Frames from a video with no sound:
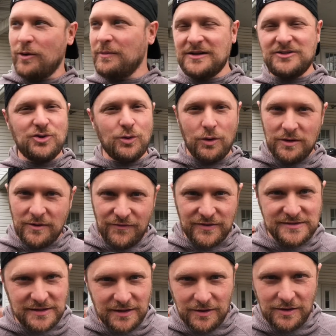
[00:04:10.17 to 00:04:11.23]
We're gonna be touring the
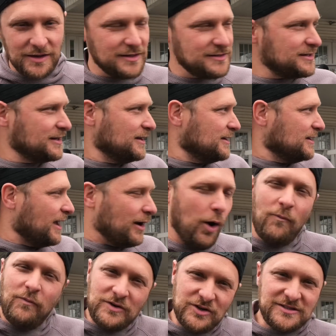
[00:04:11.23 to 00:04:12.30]
facilities and
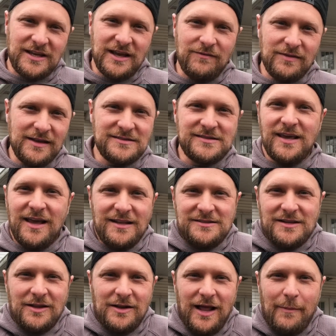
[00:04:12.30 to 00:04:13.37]
hopefully just giving these kids
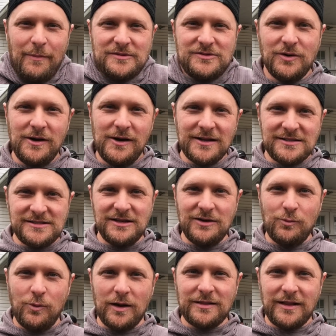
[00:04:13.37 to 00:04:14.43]
a little opportunity to see
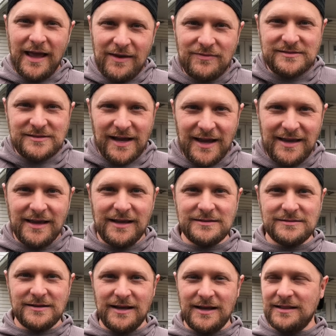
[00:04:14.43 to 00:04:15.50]
what life is like in,
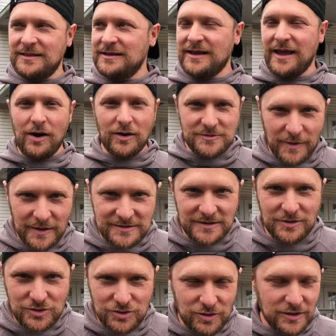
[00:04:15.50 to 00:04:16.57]
in the aerospace
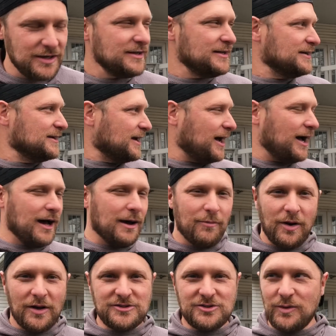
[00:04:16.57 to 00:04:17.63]
industry, um,
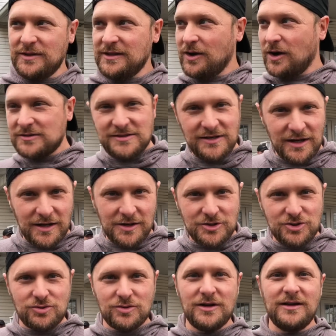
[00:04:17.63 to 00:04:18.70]
but also in the RC
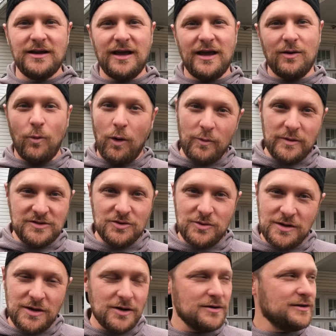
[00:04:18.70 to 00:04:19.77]
industry and what we do
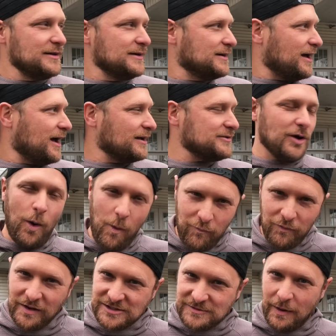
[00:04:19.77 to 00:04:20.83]
here uh, to
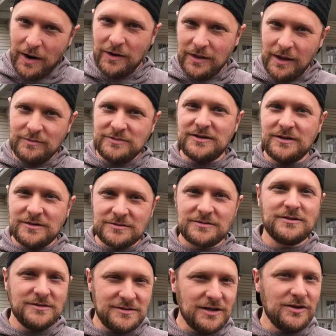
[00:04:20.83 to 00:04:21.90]
hopefully inspire them to
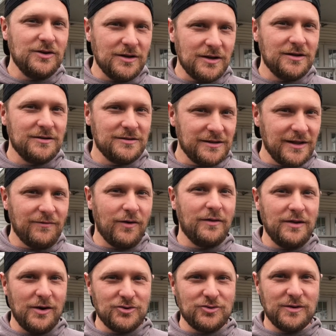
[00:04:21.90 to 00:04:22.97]
continue to live
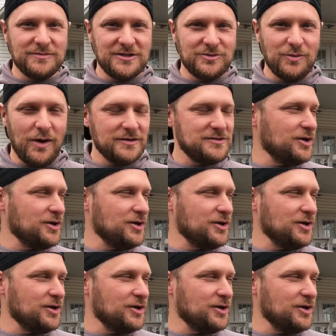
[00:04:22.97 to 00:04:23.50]
on their dreams as well.